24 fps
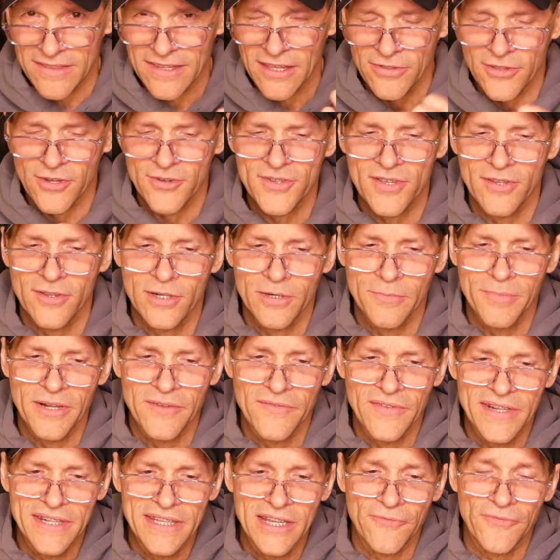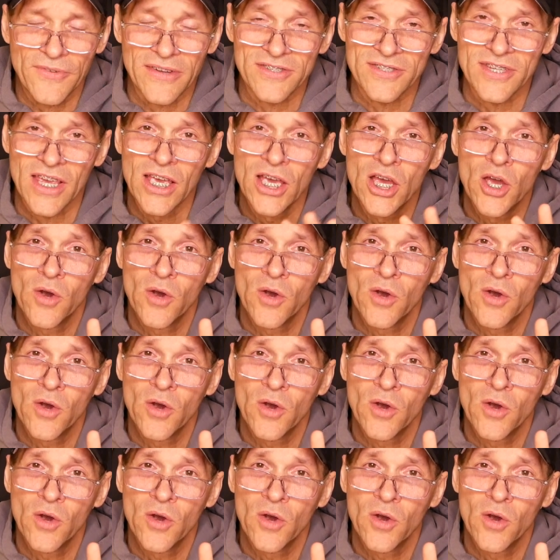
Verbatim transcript: that there's a little bit of a difference.